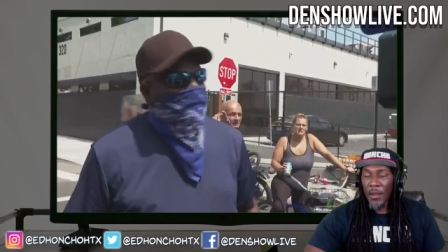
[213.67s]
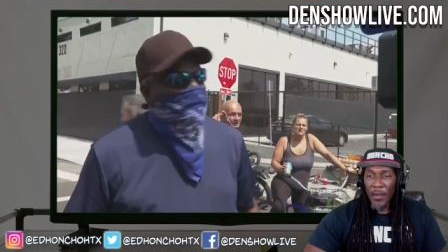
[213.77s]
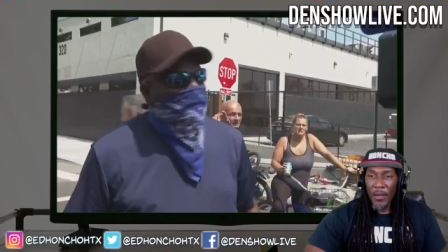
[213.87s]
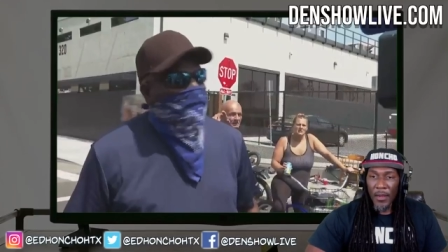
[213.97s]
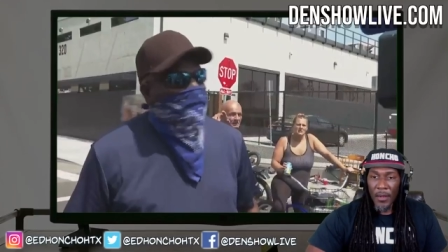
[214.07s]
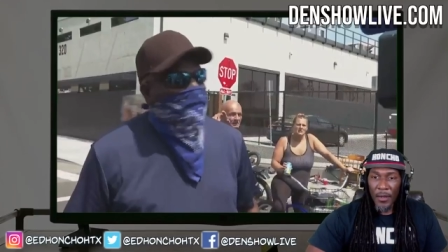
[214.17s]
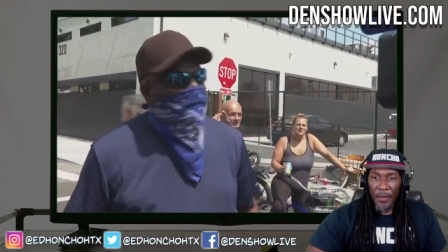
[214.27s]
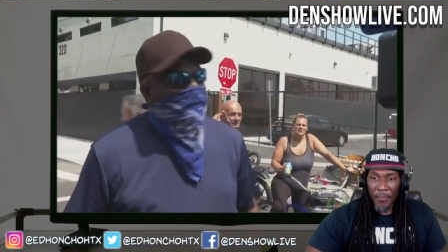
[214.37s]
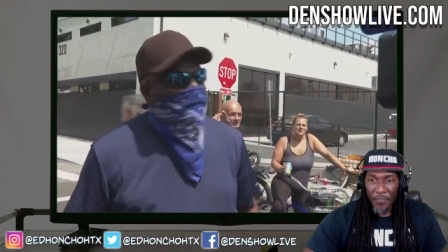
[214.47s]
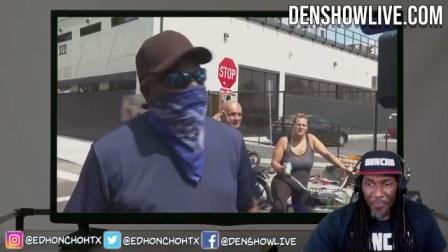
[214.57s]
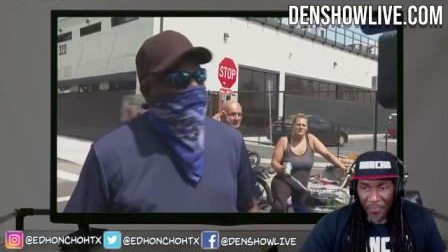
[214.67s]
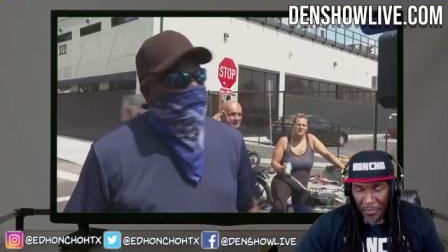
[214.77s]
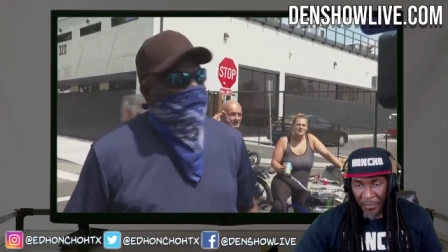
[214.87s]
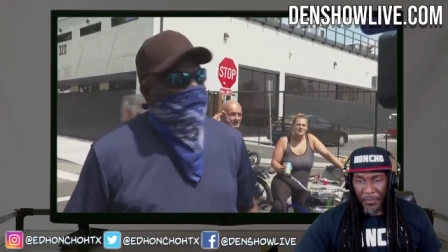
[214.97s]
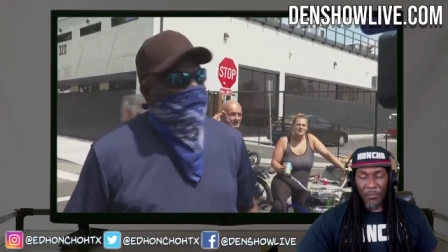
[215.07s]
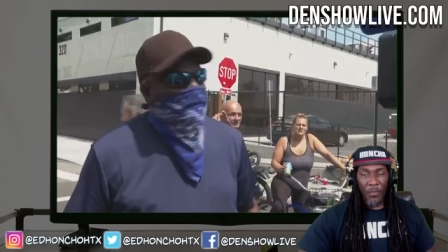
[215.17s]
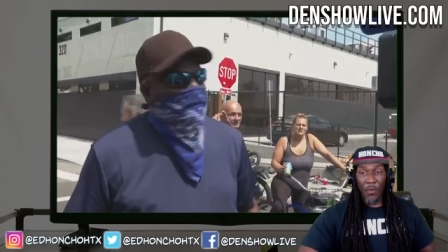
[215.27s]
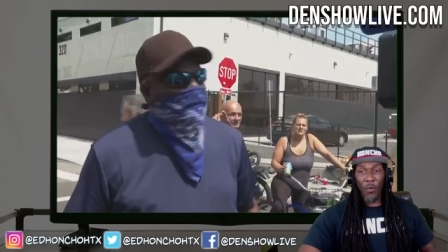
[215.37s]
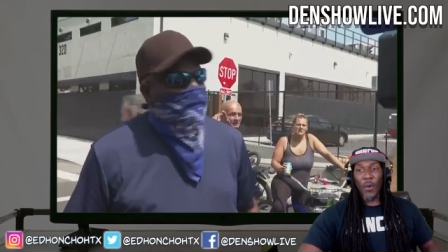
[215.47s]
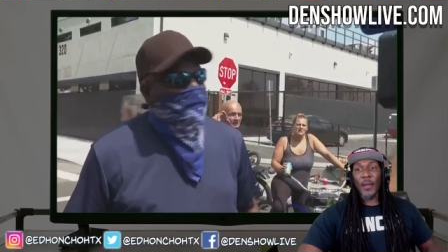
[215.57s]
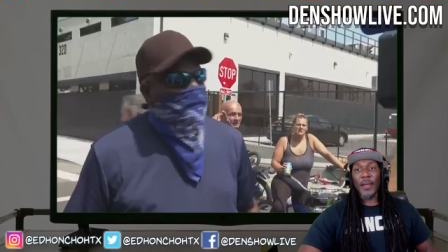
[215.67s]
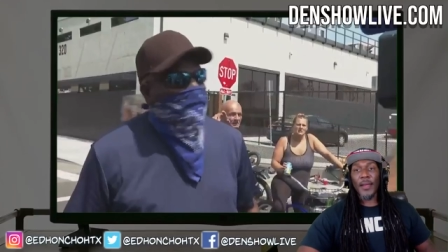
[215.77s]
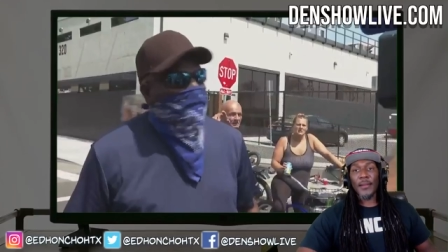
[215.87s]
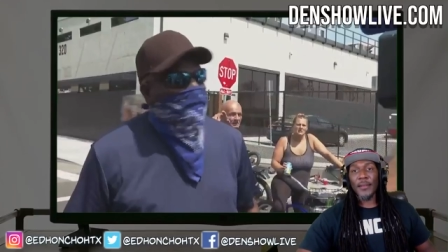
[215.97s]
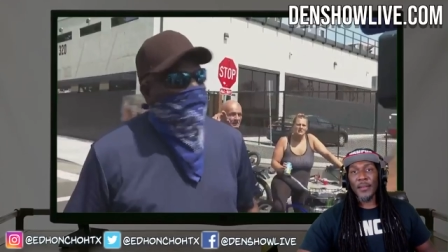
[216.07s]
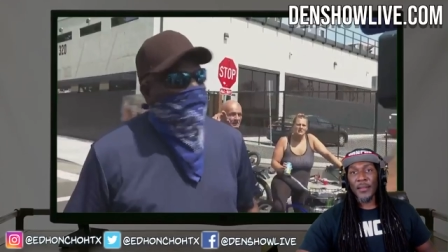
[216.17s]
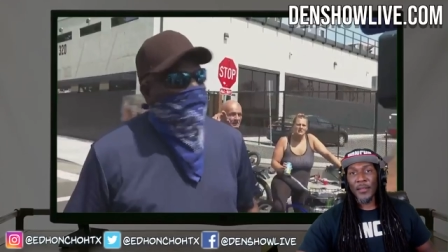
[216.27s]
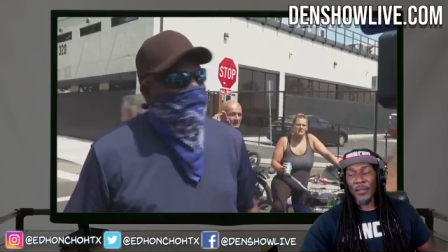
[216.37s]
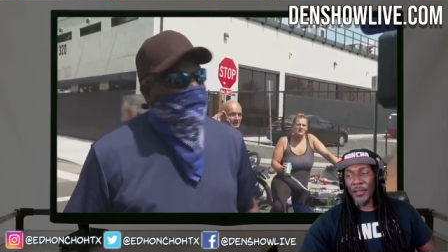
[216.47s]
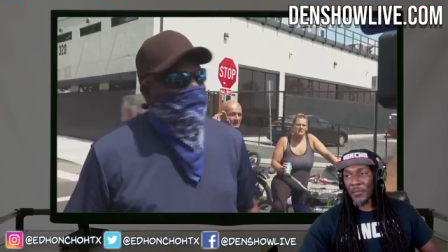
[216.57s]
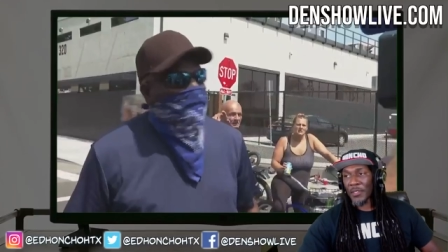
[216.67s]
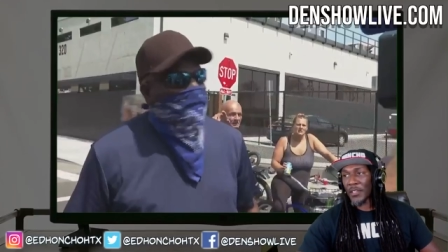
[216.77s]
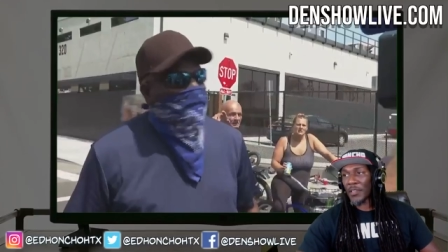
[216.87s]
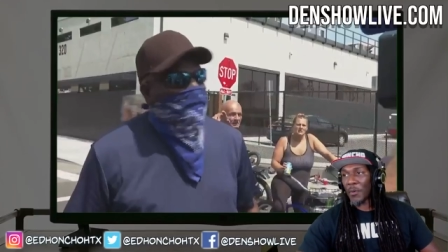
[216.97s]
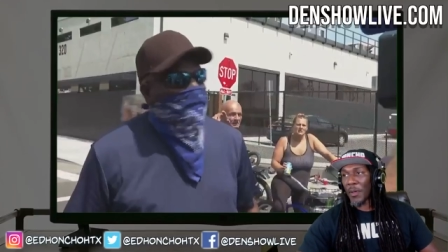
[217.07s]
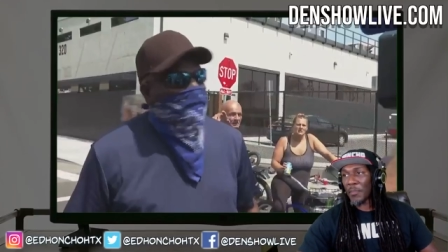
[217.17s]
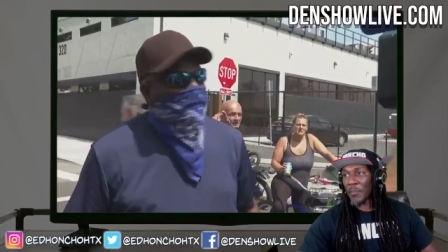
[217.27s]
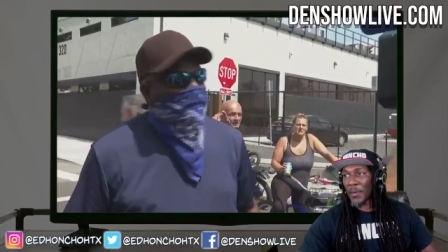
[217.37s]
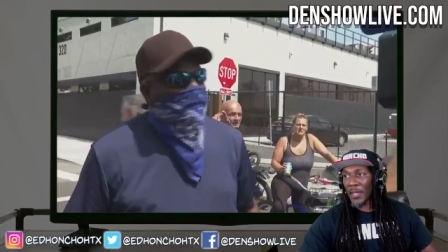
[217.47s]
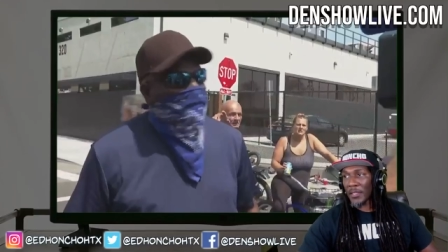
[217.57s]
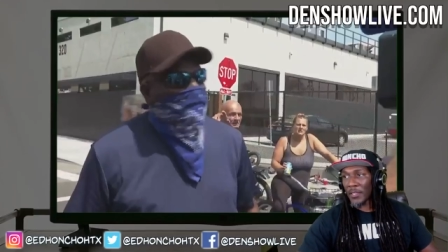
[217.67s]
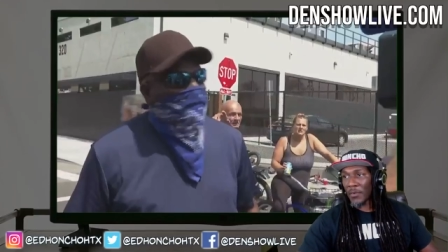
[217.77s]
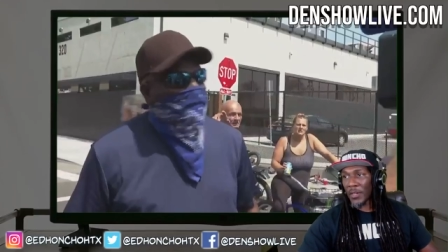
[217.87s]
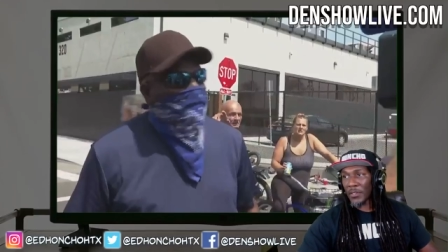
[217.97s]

Um, why not? Let me tell you something about people like this, right?